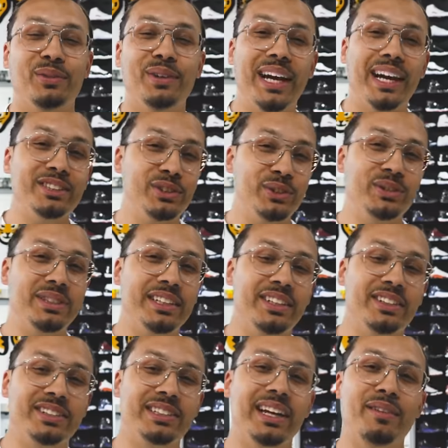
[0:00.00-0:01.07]
So we got 2
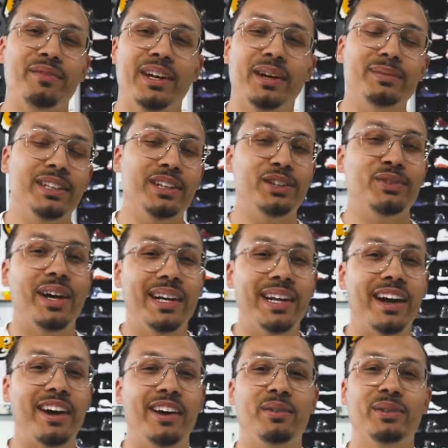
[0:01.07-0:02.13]
sneakers left, and I'm telling you right
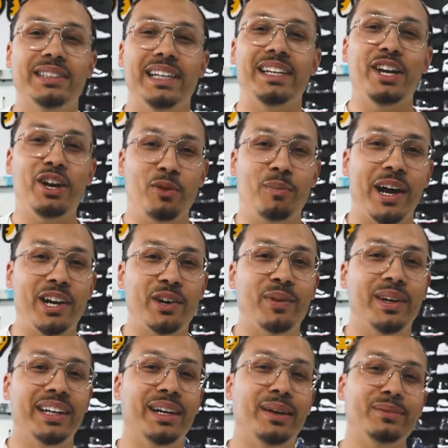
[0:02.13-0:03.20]
now, it was a nail biter
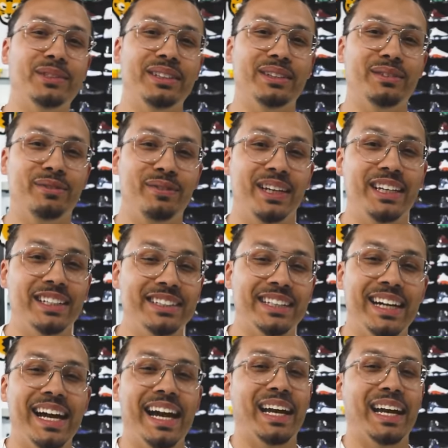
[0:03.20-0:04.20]
when it comes to the finish.